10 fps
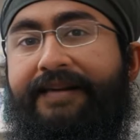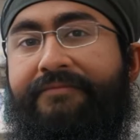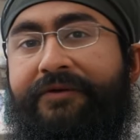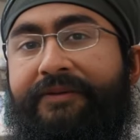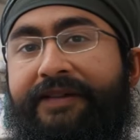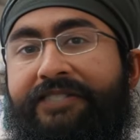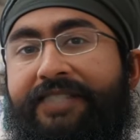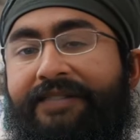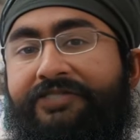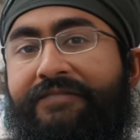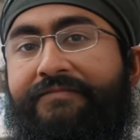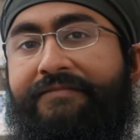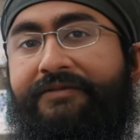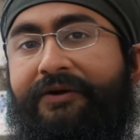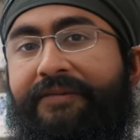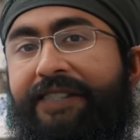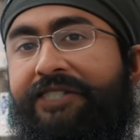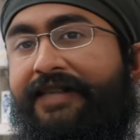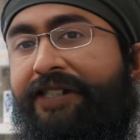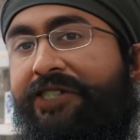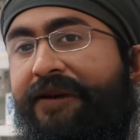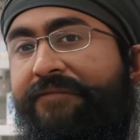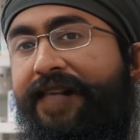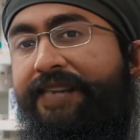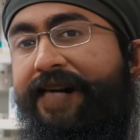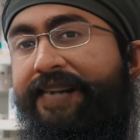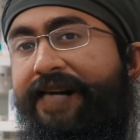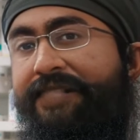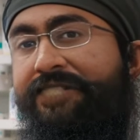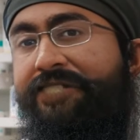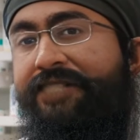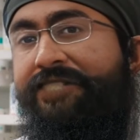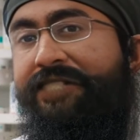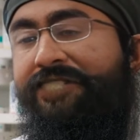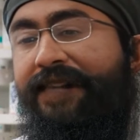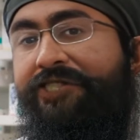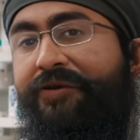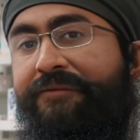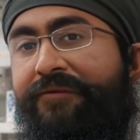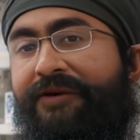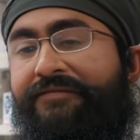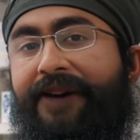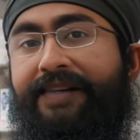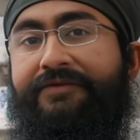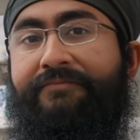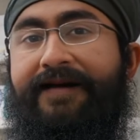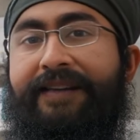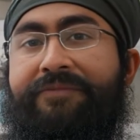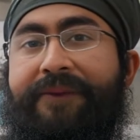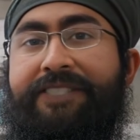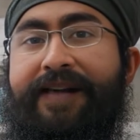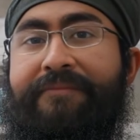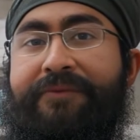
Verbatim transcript: Lack of early detection. Early detection of dengue cases is essential for effective management